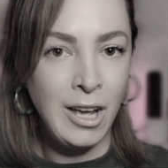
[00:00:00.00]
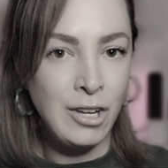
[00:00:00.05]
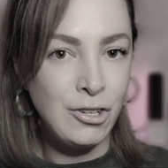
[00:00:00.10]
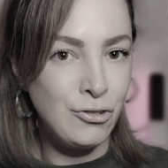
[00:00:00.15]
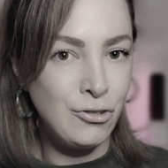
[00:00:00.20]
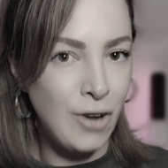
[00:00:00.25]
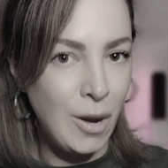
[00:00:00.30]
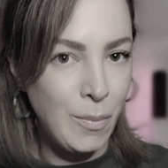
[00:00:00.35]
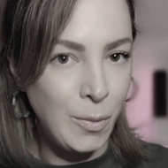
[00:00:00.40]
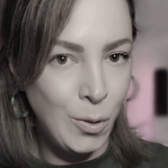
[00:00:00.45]

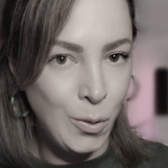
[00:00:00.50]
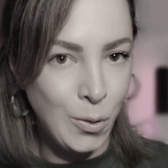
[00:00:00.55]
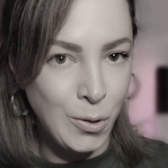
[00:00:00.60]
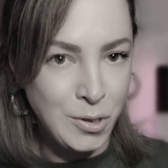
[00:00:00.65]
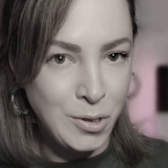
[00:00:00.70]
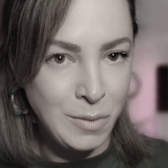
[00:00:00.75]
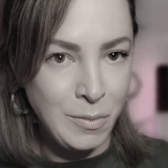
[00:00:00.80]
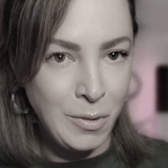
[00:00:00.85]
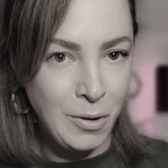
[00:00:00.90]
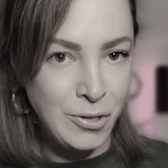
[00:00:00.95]
Drop a
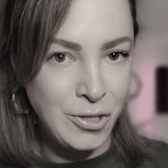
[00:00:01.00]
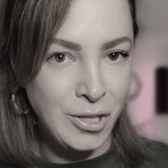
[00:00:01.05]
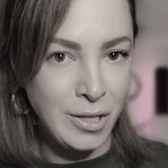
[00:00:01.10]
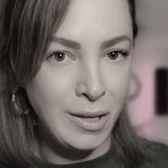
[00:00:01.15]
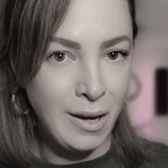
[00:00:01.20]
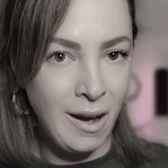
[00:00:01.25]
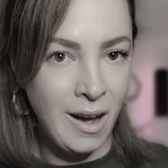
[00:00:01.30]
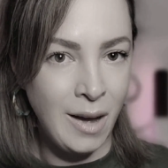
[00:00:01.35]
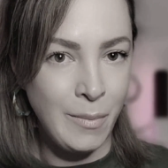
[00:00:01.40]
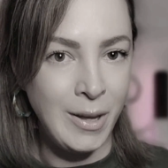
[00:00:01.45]
horse emoji in the
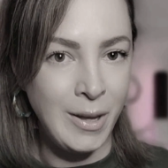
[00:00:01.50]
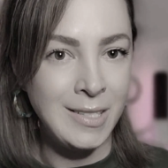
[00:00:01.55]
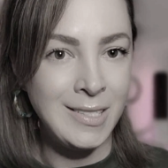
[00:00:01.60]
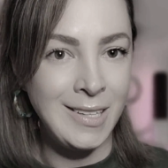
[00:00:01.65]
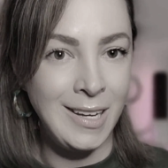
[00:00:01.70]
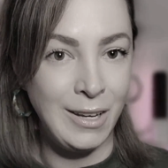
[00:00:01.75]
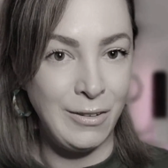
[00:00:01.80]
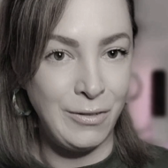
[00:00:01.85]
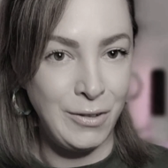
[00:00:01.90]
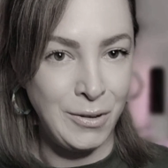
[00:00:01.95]
comments
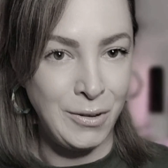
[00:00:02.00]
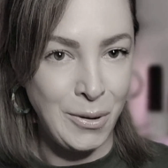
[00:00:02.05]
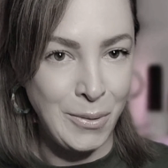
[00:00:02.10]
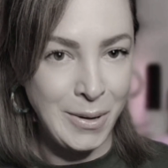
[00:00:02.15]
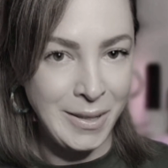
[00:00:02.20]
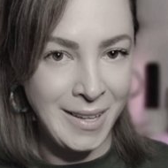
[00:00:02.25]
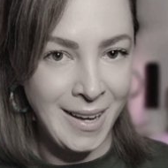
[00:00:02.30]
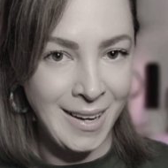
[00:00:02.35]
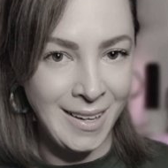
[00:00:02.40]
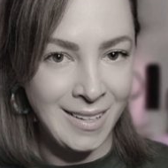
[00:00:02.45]
if you know
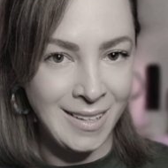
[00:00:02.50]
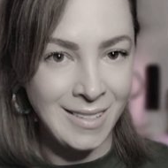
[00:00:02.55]
what that